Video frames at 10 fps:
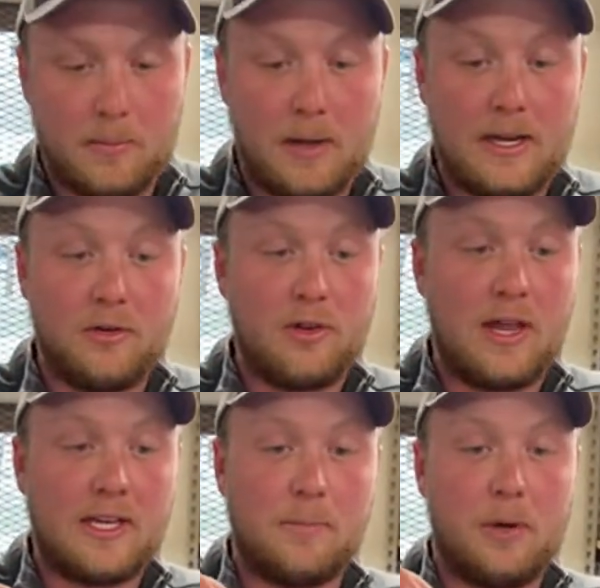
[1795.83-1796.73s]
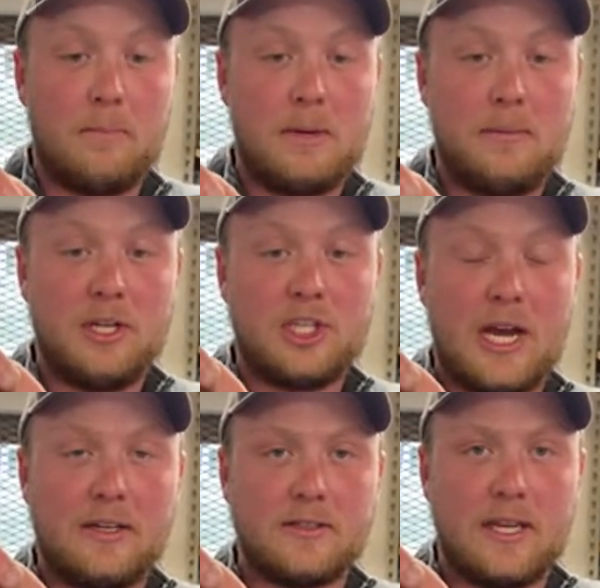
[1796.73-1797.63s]
but usually I like to put a BB
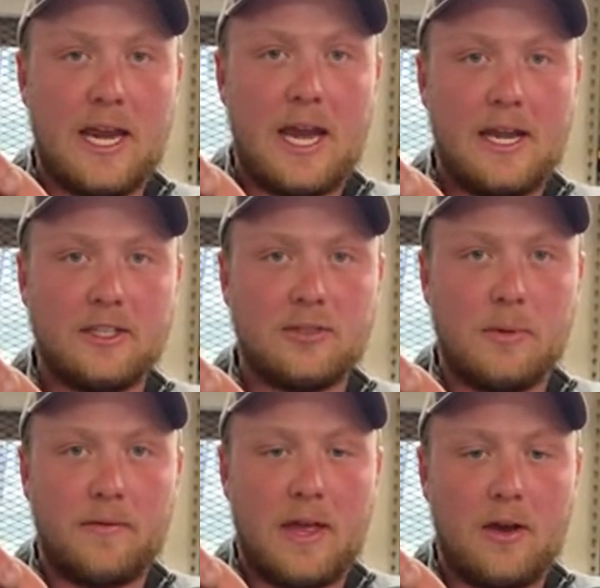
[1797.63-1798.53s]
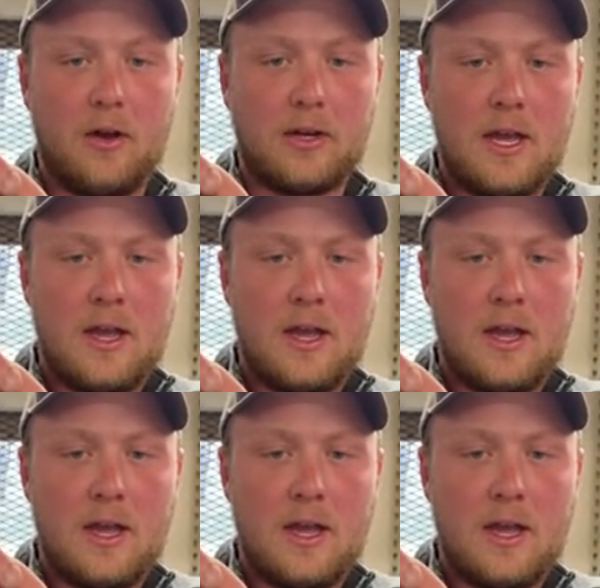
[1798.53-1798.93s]
shot just like eight inches above that hook.